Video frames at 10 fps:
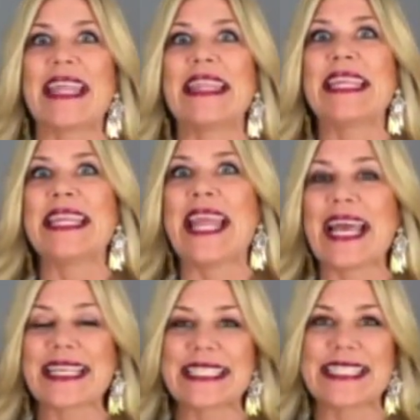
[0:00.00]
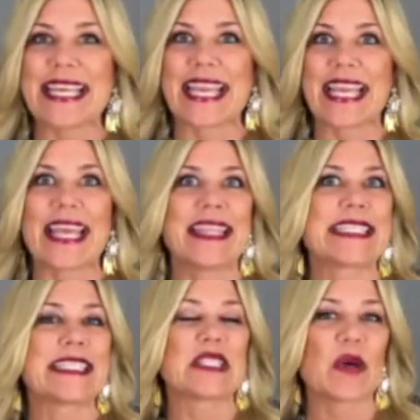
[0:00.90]
The next thing, and
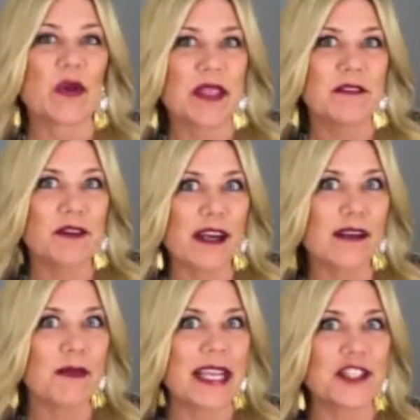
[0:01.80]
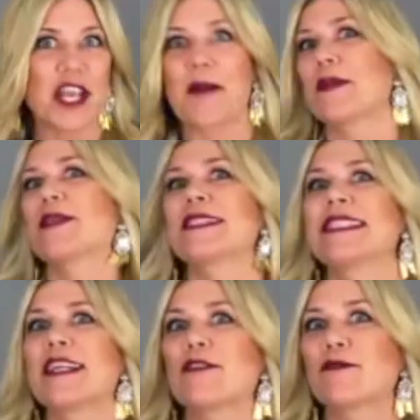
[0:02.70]
this is only for my shoppers
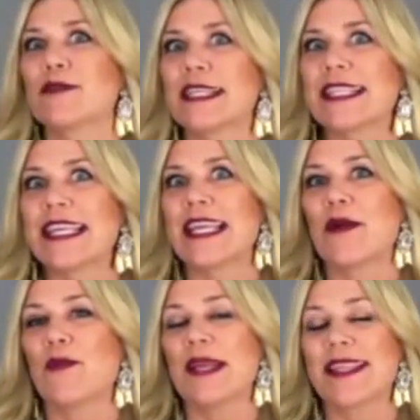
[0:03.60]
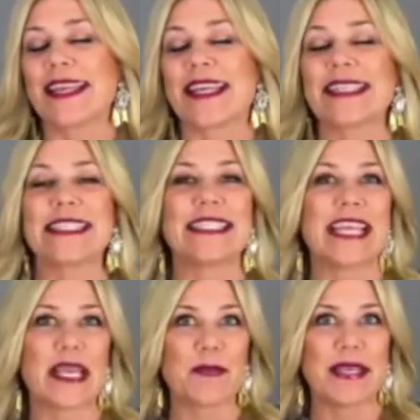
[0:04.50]
that are really willing to
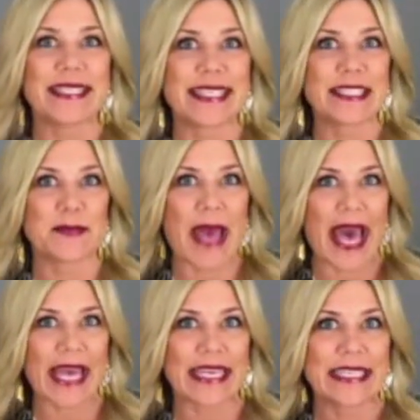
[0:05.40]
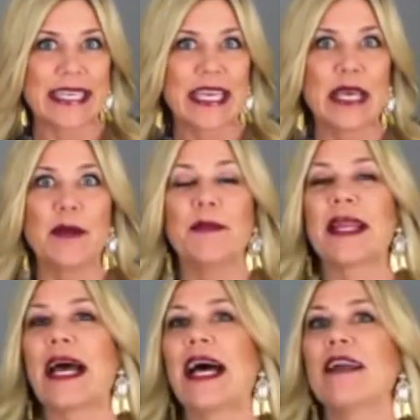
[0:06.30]
take pieces back, but
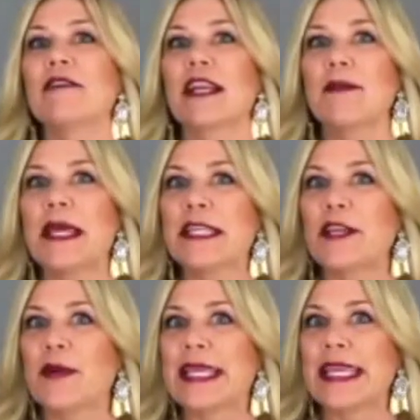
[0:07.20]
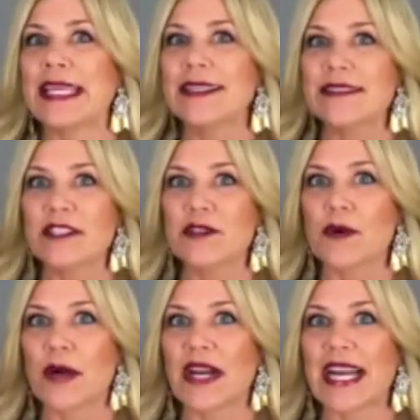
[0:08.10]
I recommend going in
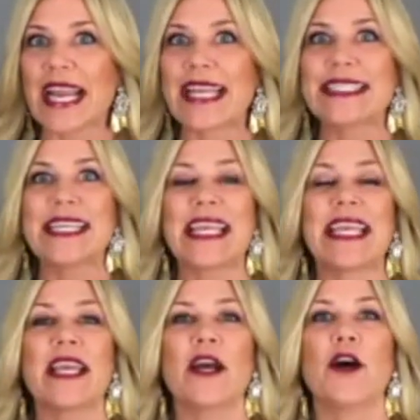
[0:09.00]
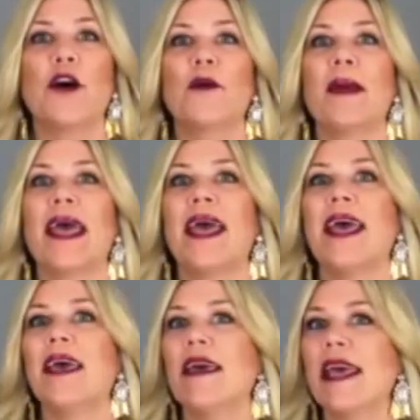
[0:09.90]
store and taking home
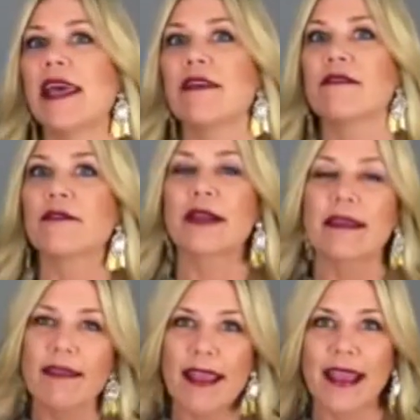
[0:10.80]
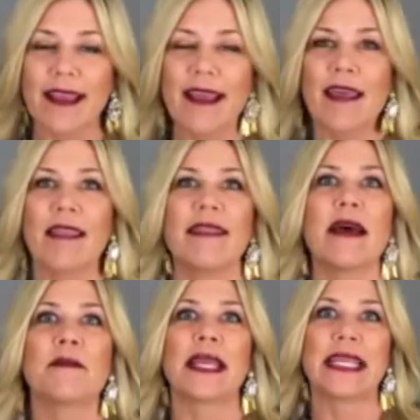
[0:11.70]
everything
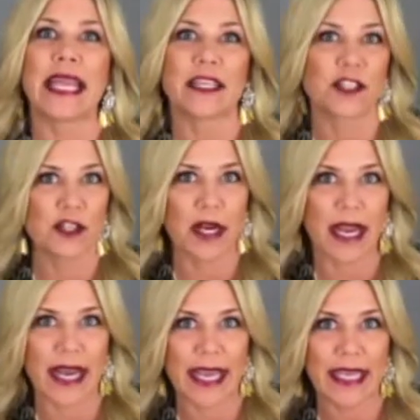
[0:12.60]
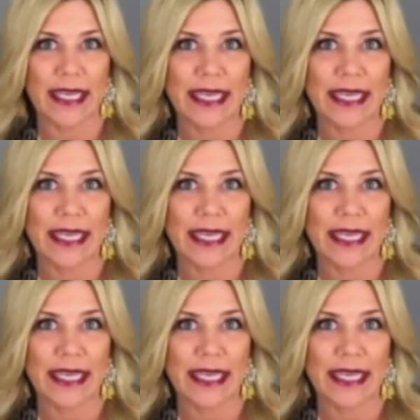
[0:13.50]
that might catch your eye.